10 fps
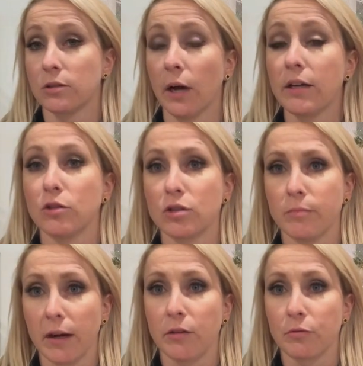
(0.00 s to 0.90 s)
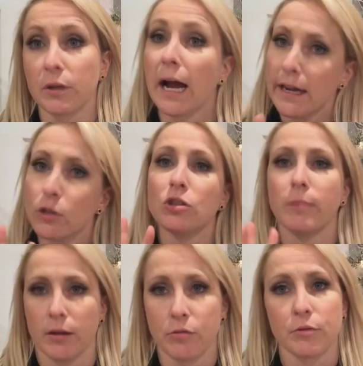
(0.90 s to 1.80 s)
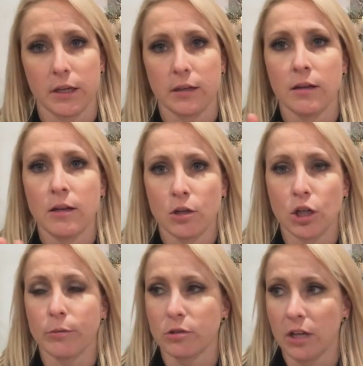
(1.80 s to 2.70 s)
So I usually buy three creamers